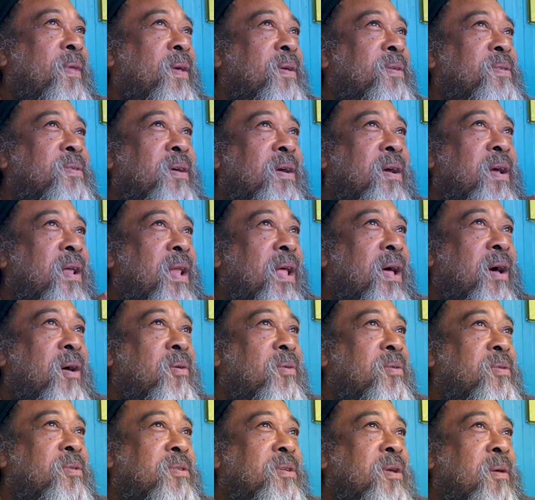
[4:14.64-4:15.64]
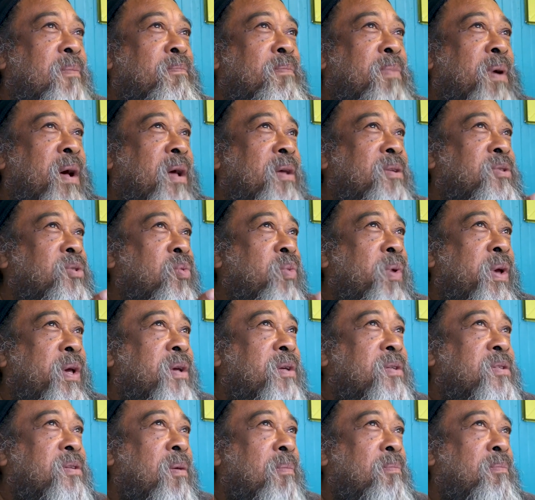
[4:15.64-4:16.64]
It's a cloud. Some pass
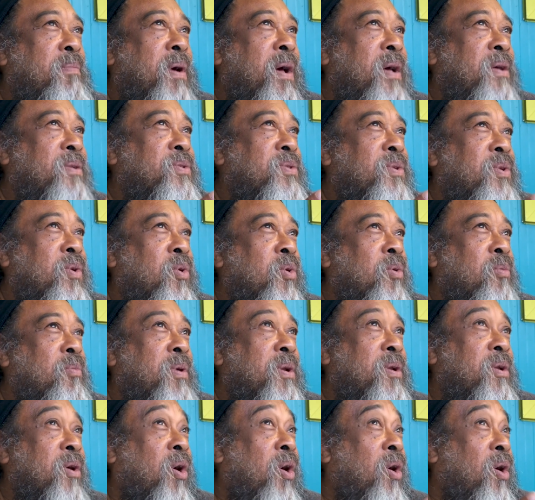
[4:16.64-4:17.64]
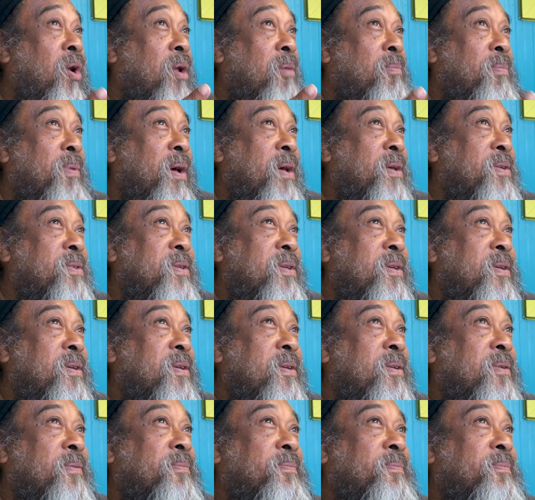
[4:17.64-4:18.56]
quick, some pass slow, but all are passing.